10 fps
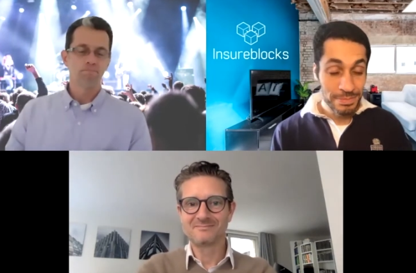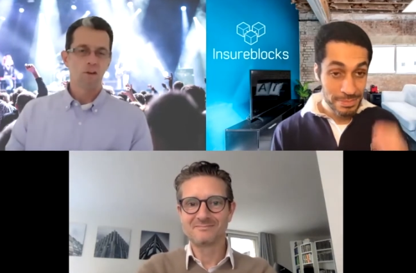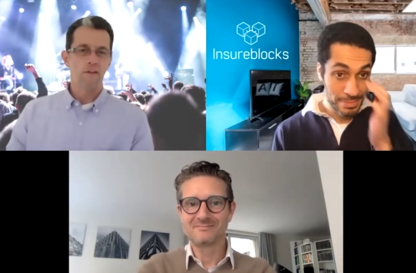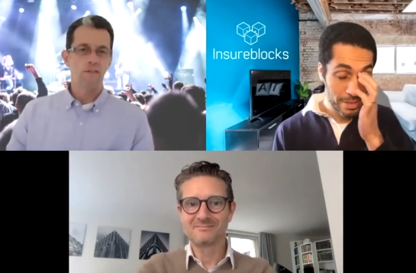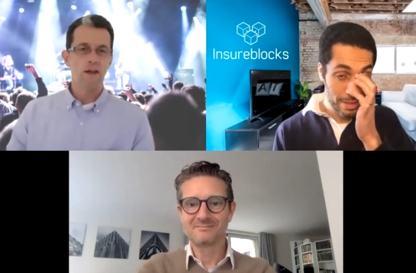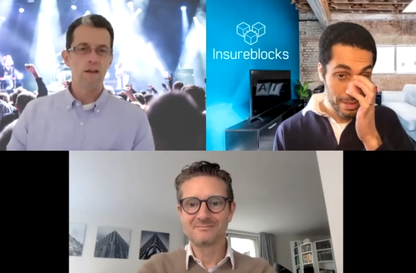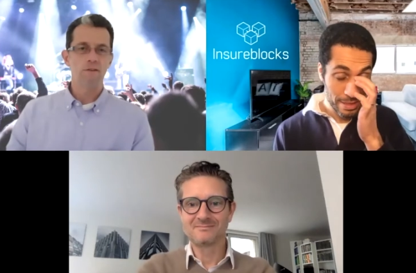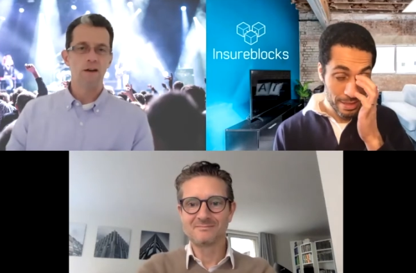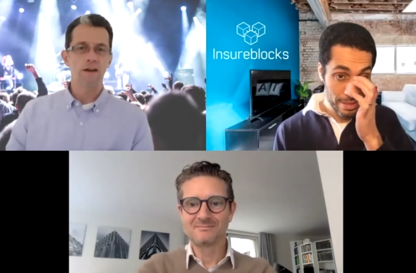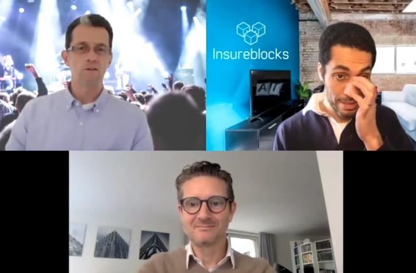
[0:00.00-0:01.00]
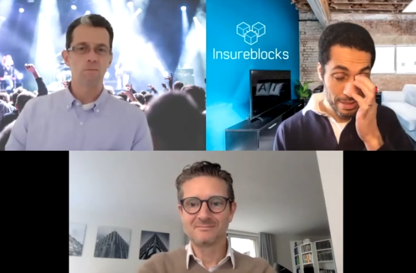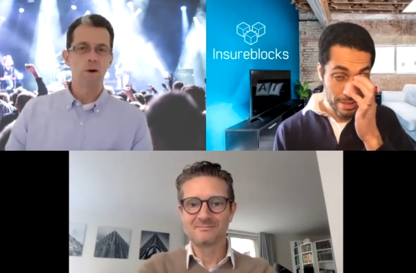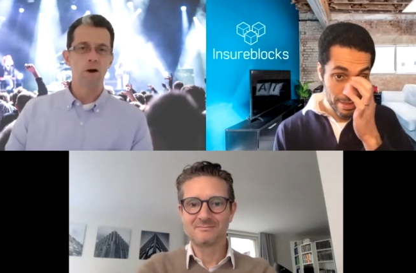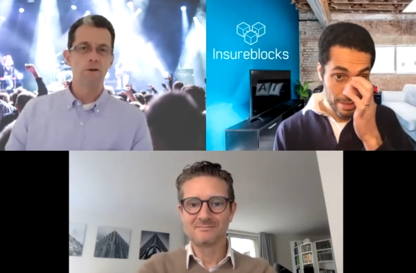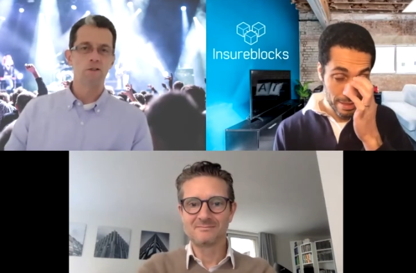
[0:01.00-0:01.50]
Speaker 1: And they've announced a
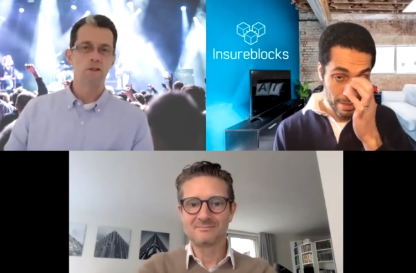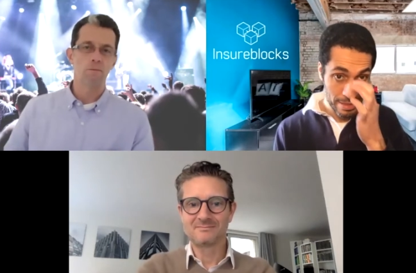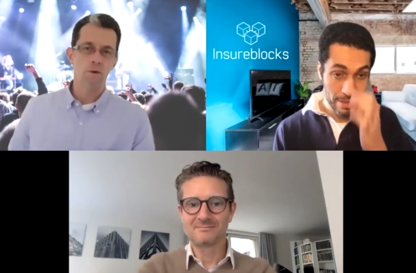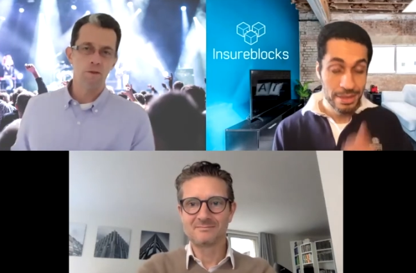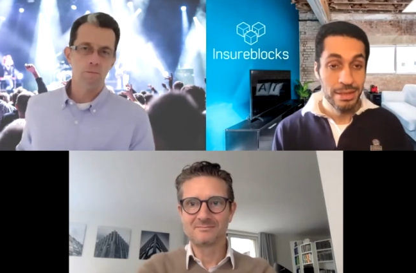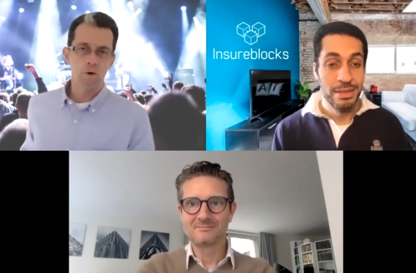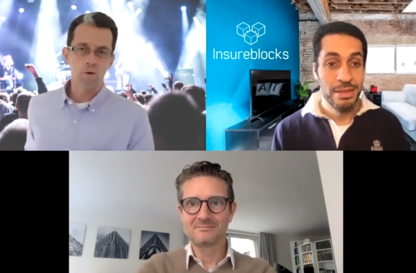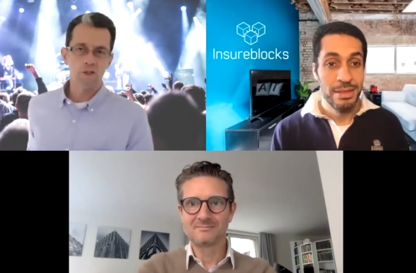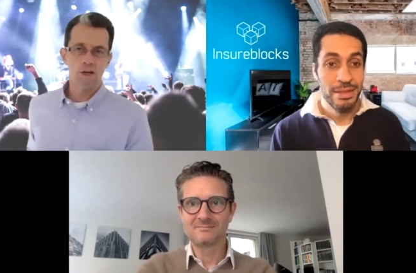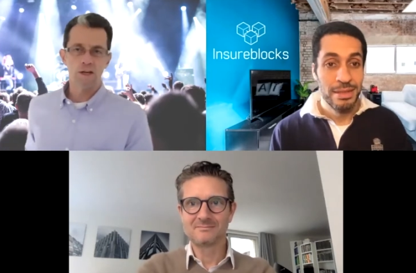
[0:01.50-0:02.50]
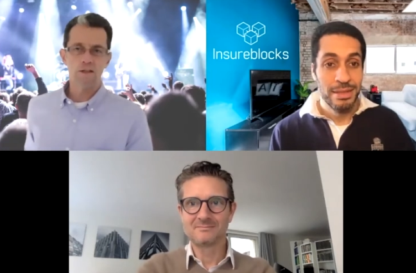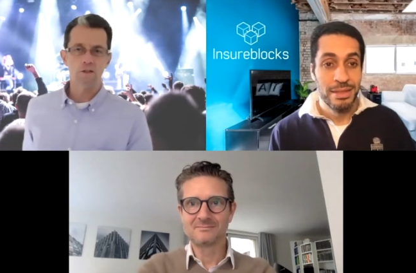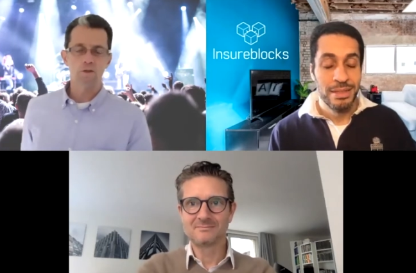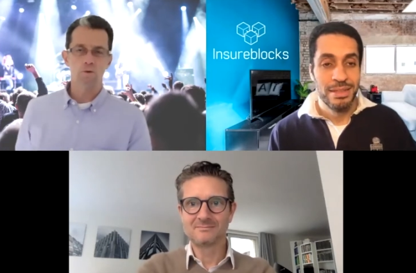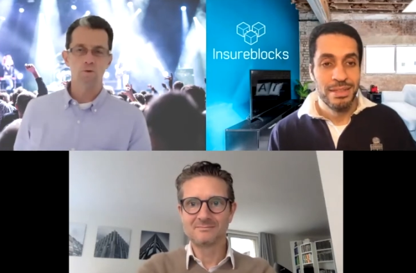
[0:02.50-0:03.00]
partnership with the blockchain
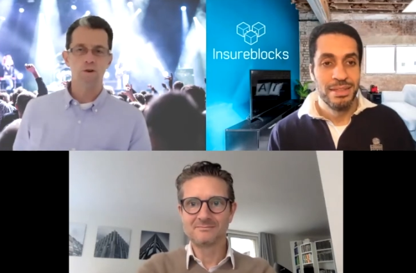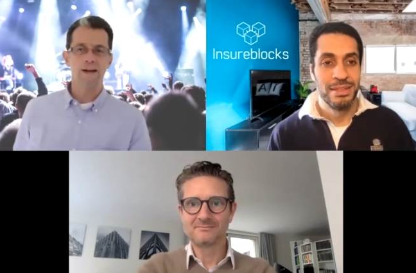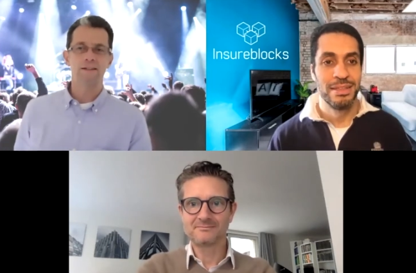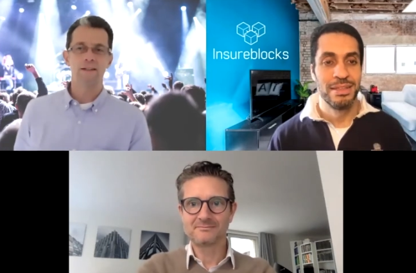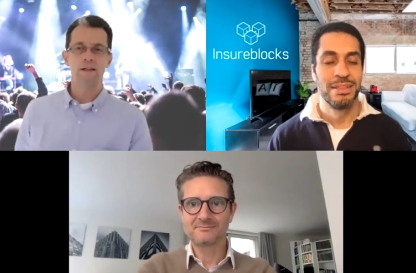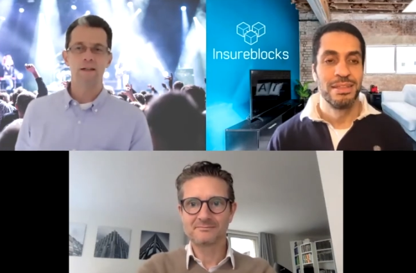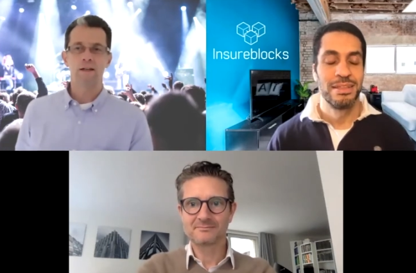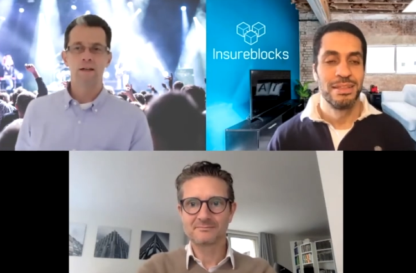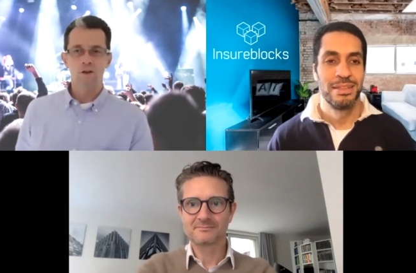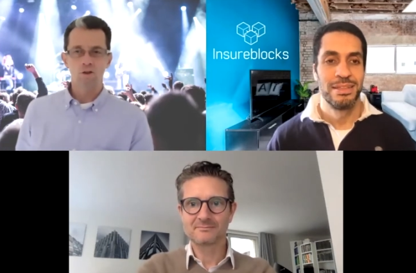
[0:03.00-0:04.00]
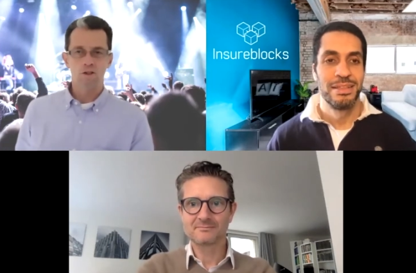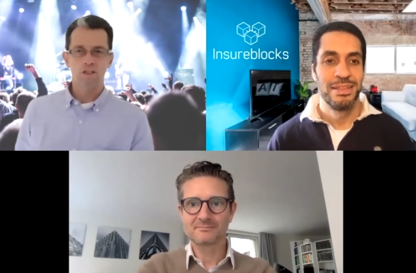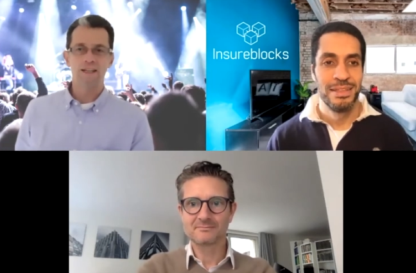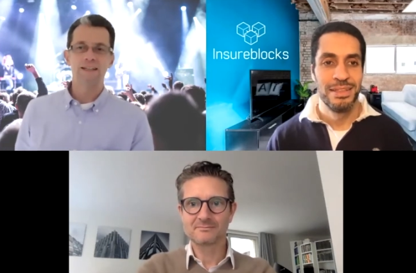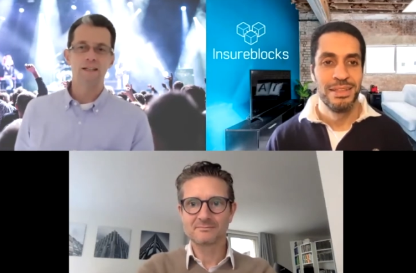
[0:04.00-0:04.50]
digital tracking
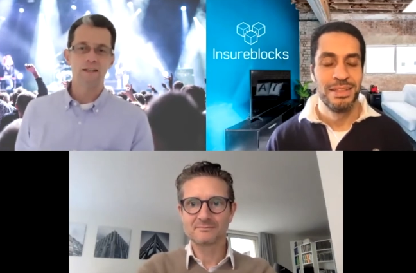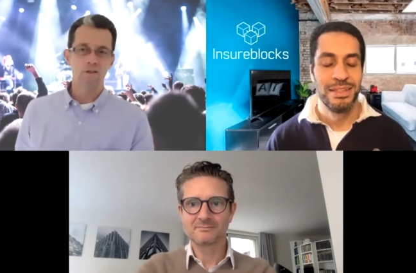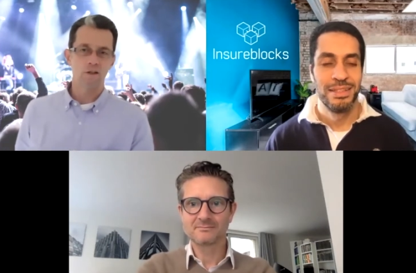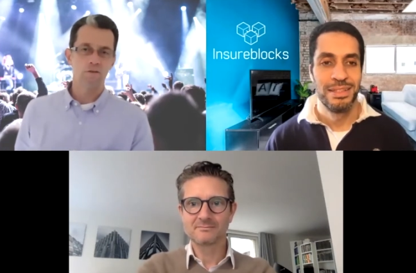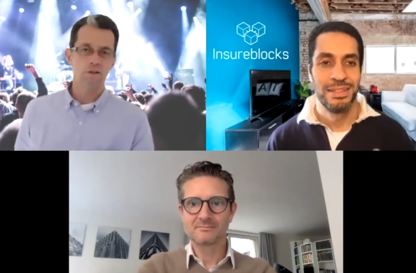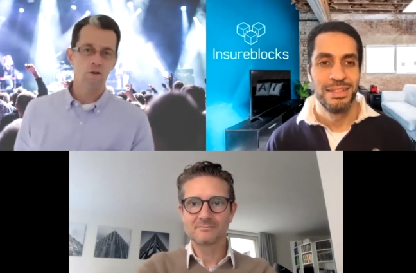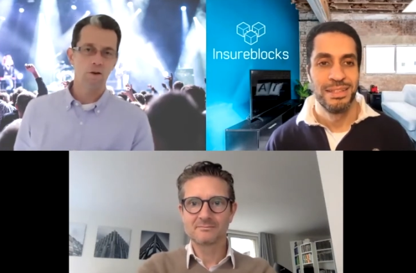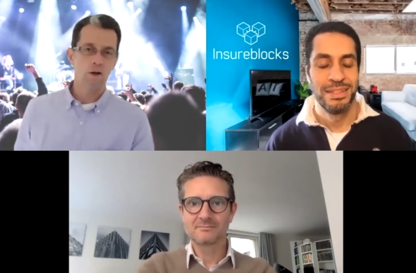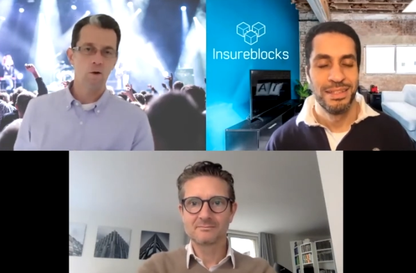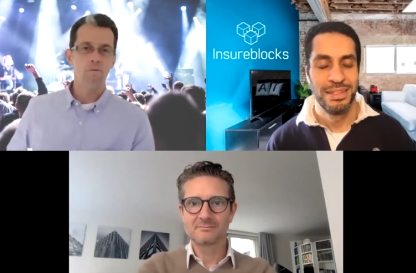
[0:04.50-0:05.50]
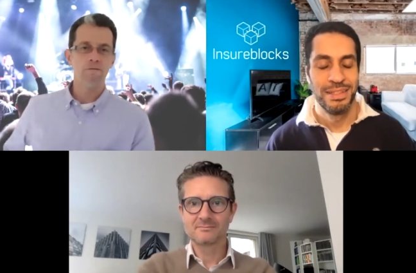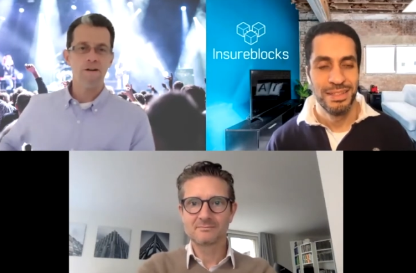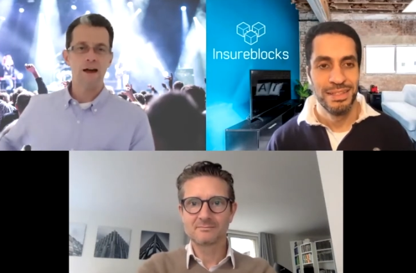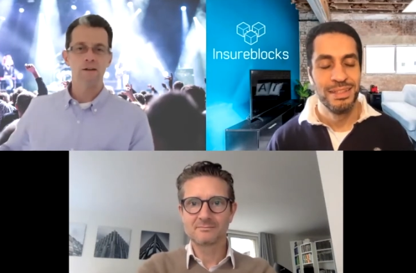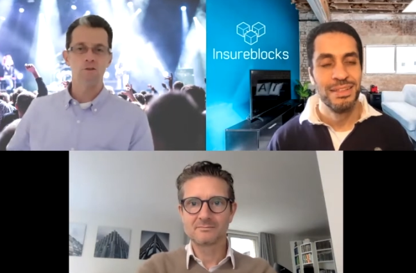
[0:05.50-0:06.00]
ticketing service, sorry, called
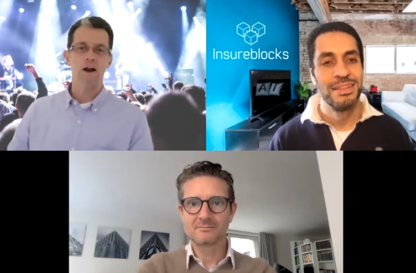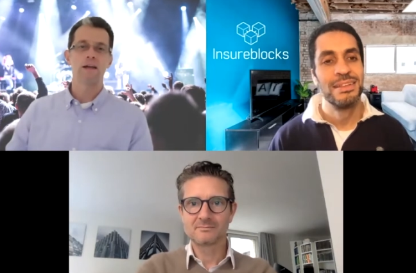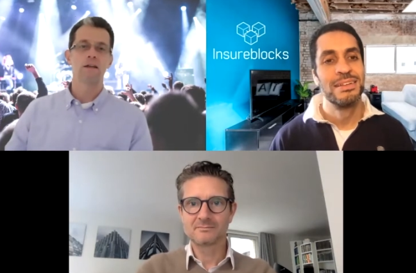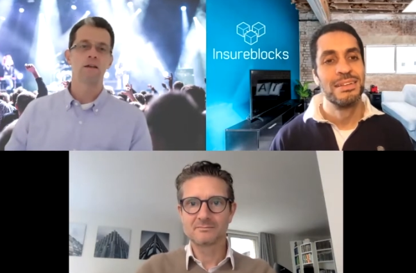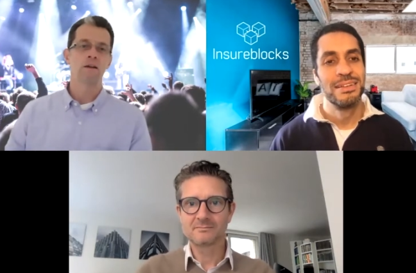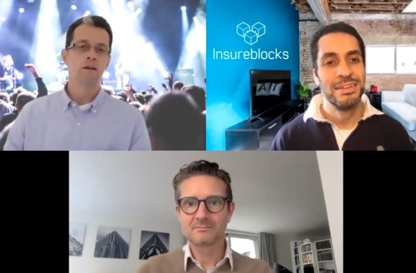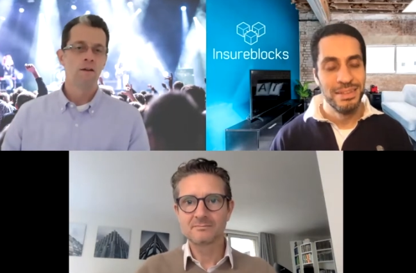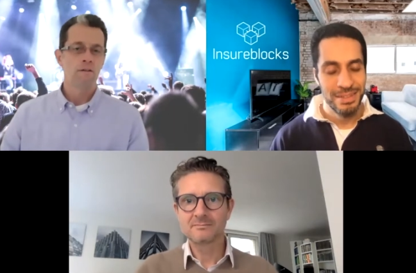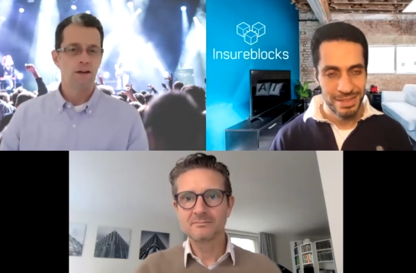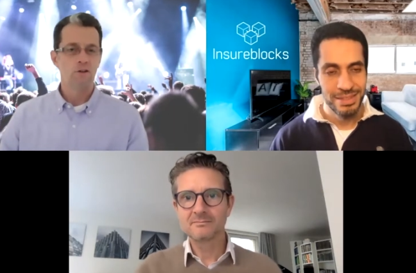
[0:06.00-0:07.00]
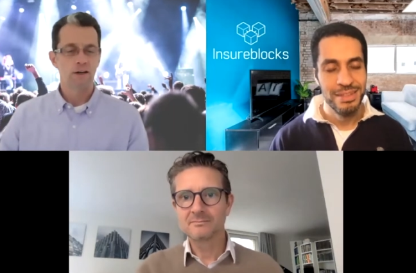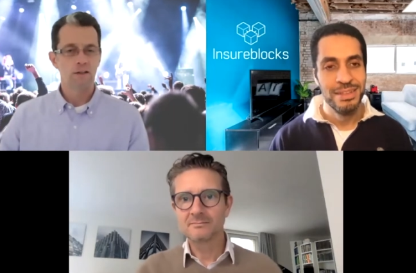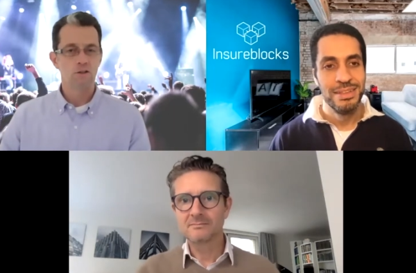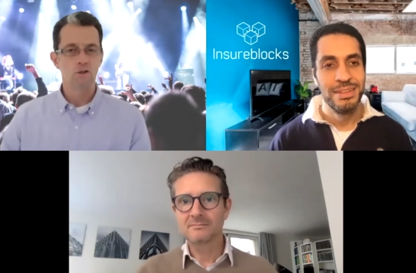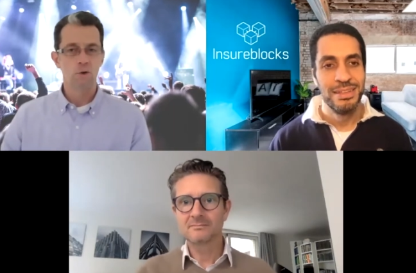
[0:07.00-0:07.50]
FanDragon. FanDragon's
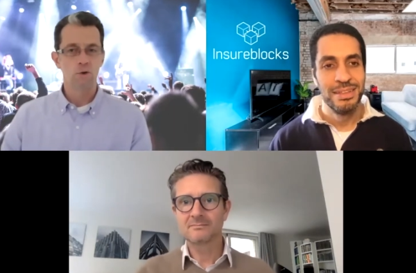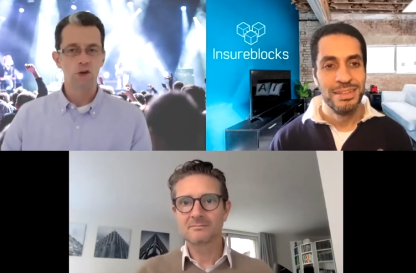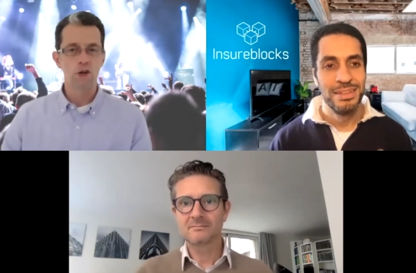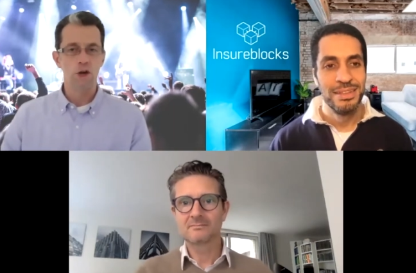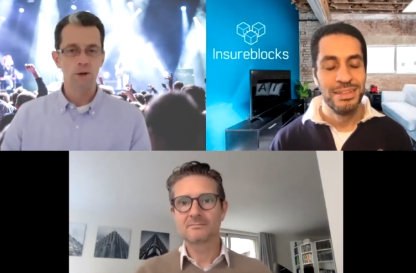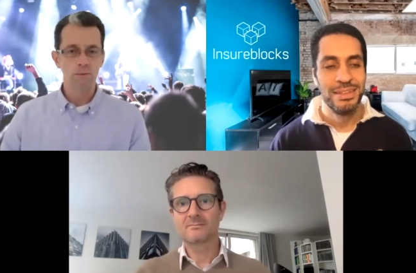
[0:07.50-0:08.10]
not new,